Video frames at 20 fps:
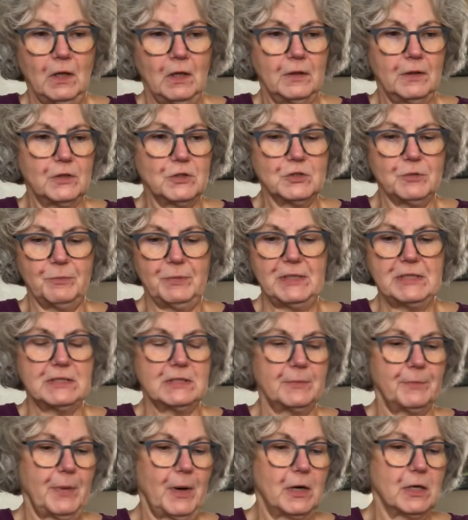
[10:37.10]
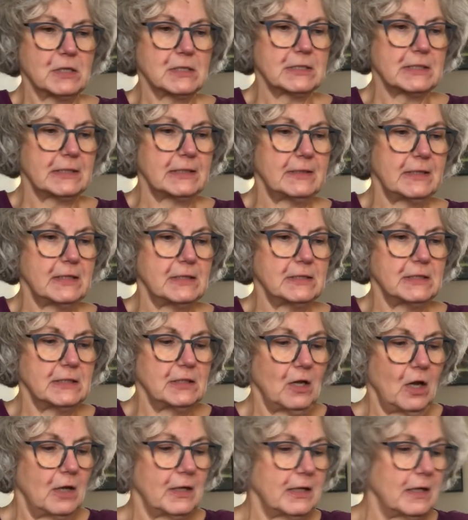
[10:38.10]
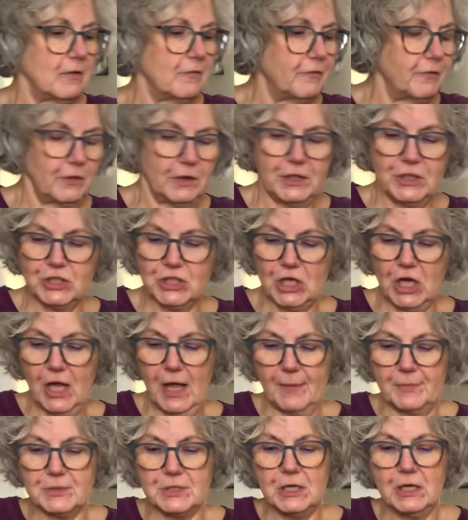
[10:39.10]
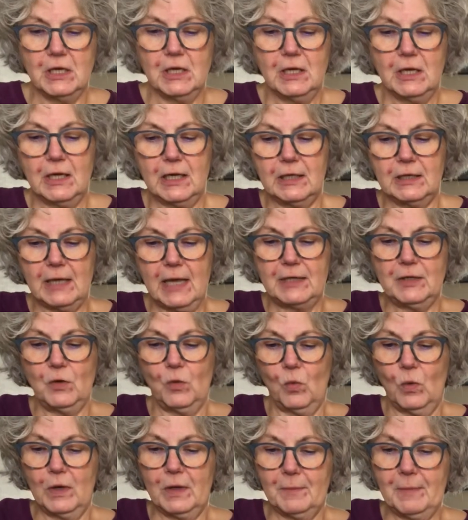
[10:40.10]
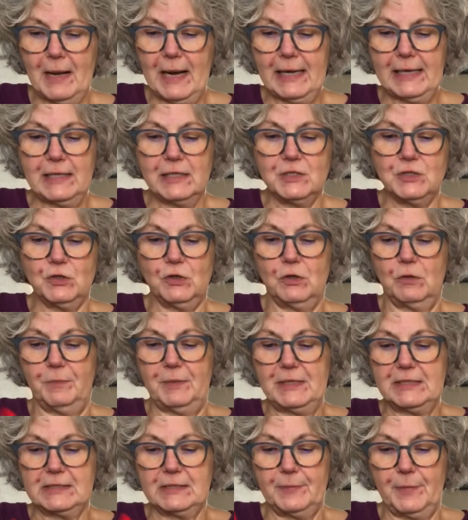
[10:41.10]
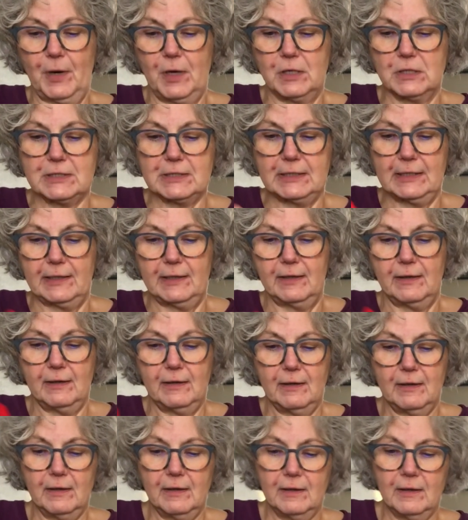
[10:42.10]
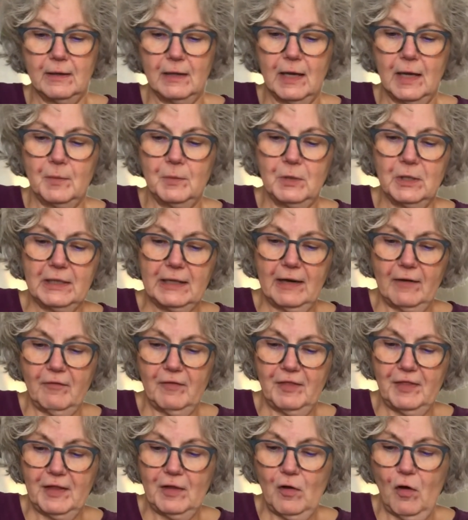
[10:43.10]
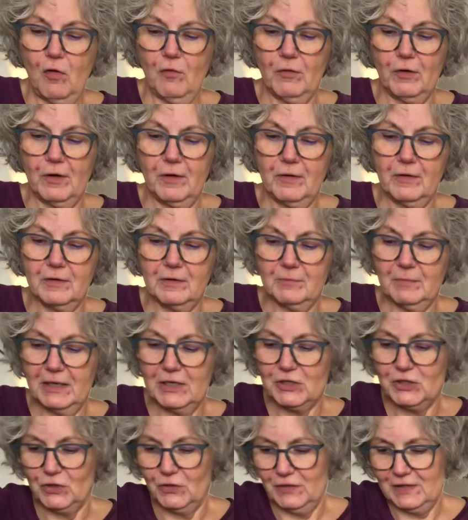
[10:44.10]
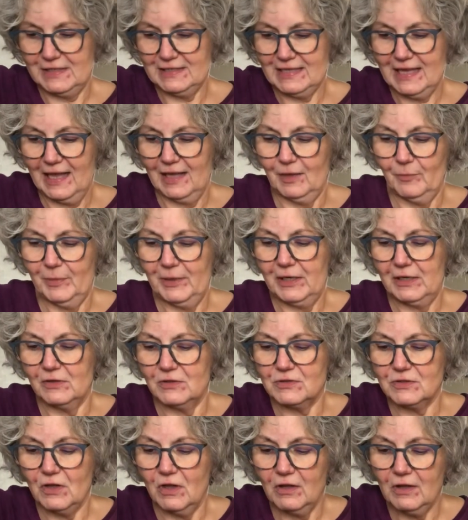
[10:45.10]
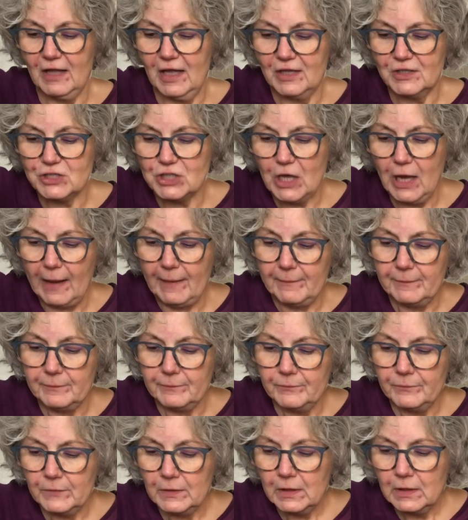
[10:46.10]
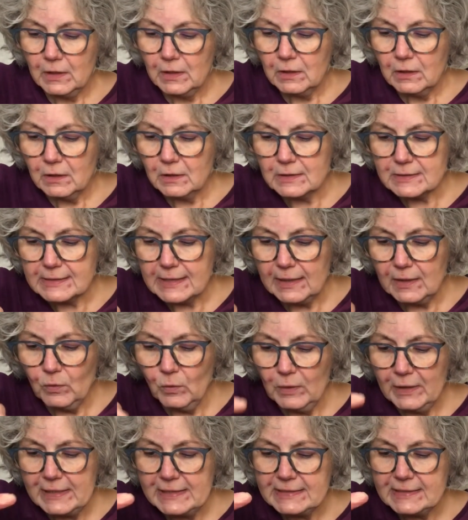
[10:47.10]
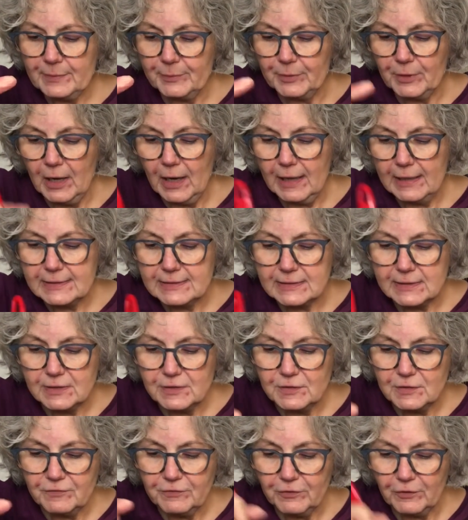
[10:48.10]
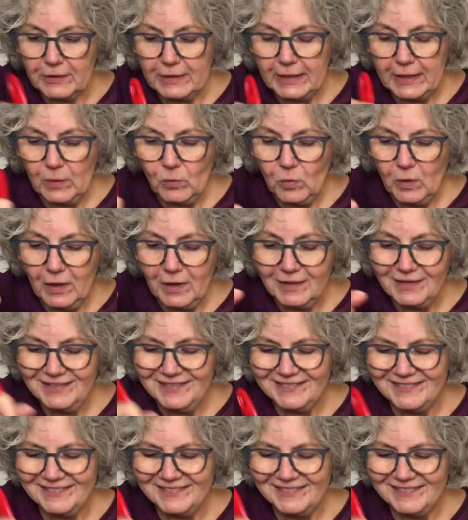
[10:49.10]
There's a piece of parsley that did not get fully chopped, and I don't want to bite into a piece of parsley. I'm gonna look everything over, make sure these jalapenos all got chopped, because I don't want any surprises for anyone.